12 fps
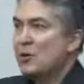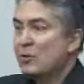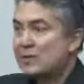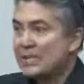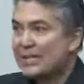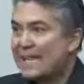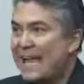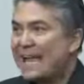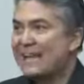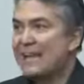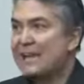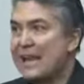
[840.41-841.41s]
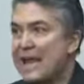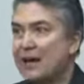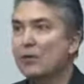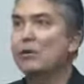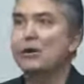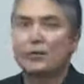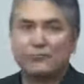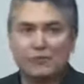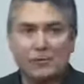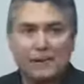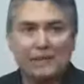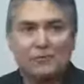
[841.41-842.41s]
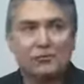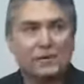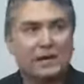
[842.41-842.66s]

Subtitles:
which again, now, through a platform